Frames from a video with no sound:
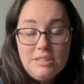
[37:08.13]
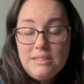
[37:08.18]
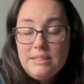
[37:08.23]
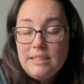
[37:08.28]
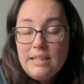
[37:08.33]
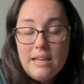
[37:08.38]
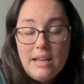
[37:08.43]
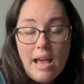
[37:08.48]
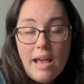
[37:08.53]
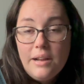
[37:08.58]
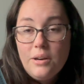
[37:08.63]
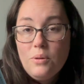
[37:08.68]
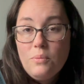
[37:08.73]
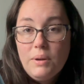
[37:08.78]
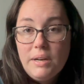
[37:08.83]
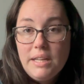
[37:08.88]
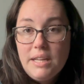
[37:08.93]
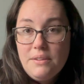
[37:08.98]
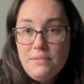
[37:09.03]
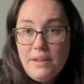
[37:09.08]
I don't
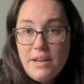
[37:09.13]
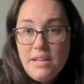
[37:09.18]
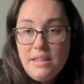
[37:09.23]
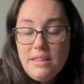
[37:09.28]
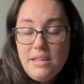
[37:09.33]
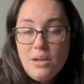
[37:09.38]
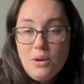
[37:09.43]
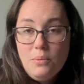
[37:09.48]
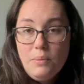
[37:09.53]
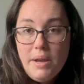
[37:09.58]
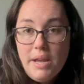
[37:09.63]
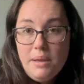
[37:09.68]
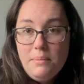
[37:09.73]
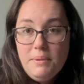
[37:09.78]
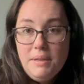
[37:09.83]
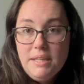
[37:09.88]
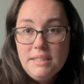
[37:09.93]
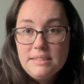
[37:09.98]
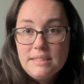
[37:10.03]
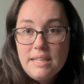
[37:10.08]
want to give anything away
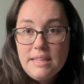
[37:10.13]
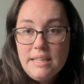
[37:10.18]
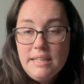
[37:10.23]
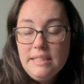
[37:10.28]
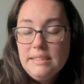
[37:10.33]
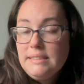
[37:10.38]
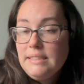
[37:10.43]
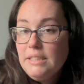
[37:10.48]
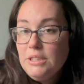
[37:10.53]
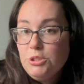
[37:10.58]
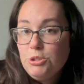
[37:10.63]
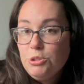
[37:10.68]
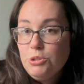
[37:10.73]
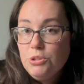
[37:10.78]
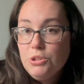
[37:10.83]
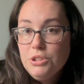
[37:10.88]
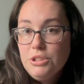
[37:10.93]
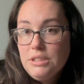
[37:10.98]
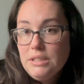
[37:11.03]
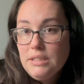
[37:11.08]
because I think it's
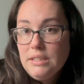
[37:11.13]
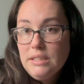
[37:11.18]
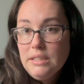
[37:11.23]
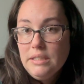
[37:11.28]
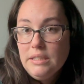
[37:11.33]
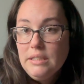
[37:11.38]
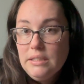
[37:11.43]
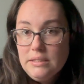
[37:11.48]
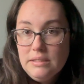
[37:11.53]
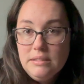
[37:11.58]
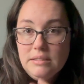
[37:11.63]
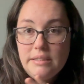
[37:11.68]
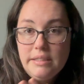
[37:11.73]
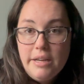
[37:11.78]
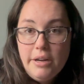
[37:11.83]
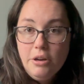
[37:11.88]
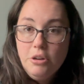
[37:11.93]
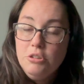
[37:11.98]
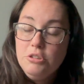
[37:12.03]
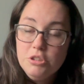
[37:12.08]
integral to the
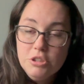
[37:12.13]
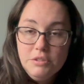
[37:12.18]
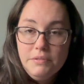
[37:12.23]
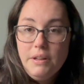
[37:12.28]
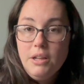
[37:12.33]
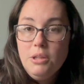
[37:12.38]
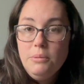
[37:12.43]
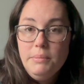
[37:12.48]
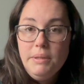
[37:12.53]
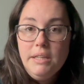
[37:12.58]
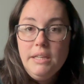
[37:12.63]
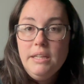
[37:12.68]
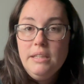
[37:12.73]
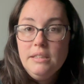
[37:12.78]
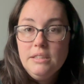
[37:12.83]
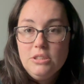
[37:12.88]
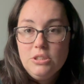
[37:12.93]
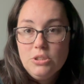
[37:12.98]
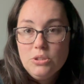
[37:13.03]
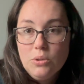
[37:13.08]
character development in
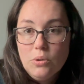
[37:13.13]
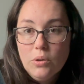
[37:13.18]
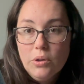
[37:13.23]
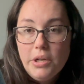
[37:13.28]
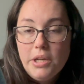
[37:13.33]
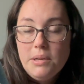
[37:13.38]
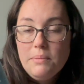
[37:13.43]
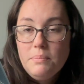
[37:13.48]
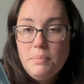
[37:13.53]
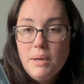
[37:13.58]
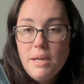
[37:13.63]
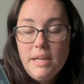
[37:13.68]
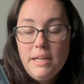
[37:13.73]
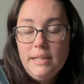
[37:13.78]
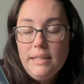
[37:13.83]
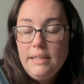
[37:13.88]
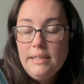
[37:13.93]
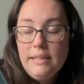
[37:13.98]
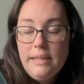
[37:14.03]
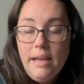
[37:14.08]
the story, but
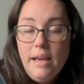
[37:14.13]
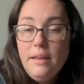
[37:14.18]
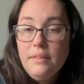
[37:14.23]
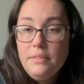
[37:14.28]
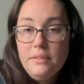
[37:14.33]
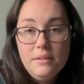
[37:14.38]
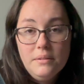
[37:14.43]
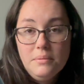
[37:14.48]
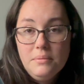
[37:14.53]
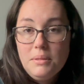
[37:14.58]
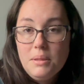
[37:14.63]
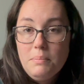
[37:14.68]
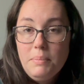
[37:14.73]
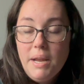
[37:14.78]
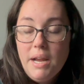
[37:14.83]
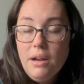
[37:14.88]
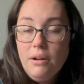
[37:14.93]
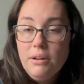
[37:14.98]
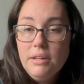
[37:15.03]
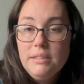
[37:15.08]
yeah, the
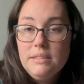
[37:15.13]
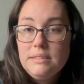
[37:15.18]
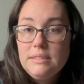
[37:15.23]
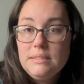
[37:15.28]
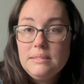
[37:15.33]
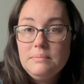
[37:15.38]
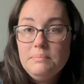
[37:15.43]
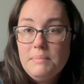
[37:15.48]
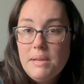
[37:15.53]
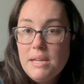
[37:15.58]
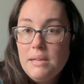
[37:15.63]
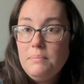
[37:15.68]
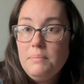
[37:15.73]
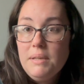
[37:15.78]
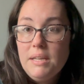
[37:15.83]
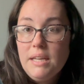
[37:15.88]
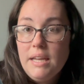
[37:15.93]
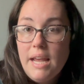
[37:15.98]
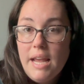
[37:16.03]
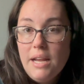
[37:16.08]
parents made
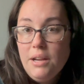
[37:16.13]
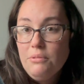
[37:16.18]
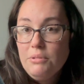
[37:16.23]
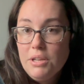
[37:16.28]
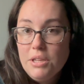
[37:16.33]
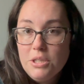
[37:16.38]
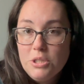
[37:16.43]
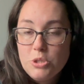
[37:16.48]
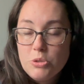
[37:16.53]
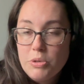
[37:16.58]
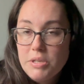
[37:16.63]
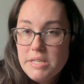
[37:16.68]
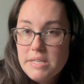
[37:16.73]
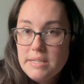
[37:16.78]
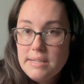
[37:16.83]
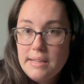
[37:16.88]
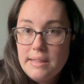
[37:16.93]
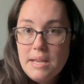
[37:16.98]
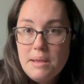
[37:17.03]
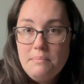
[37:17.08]
me angry. The choices
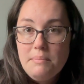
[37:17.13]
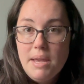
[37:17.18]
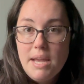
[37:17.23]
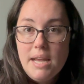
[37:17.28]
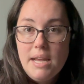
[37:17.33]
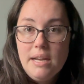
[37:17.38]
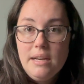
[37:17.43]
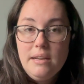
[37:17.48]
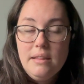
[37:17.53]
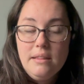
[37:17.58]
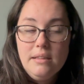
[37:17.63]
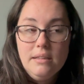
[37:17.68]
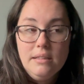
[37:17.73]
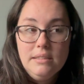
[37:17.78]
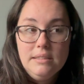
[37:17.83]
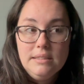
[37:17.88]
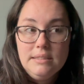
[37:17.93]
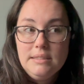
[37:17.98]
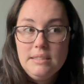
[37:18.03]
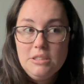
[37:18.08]
that they made, the
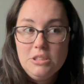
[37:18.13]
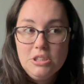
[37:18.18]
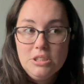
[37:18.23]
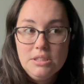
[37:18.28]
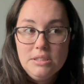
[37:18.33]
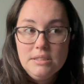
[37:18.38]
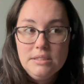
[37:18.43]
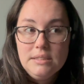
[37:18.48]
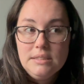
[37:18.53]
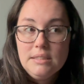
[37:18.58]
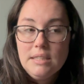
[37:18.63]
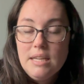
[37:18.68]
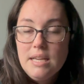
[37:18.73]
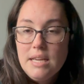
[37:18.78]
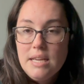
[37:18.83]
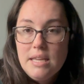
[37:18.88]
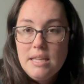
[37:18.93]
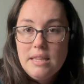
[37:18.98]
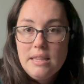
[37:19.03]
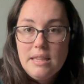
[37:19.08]
decisions
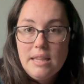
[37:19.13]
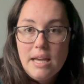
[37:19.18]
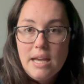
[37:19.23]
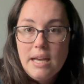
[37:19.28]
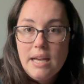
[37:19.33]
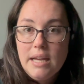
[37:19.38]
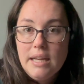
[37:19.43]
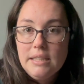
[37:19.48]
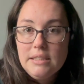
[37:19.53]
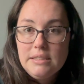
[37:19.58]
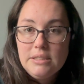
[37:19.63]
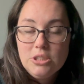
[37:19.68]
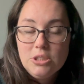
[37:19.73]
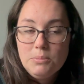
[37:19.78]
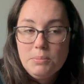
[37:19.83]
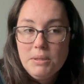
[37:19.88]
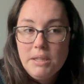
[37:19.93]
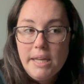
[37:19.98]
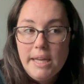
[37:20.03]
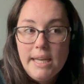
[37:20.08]
that took
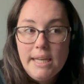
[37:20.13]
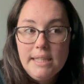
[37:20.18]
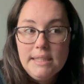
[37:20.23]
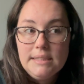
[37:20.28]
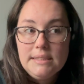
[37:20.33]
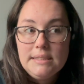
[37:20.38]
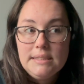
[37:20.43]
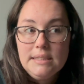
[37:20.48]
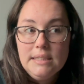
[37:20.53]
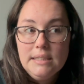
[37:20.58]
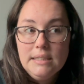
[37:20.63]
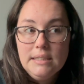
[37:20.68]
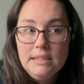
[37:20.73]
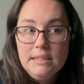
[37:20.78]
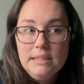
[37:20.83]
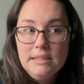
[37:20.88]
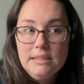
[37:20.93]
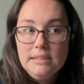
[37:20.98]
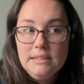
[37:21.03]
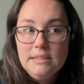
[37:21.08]
place,
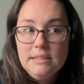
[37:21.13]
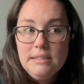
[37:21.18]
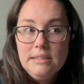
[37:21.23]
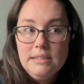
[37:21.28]
the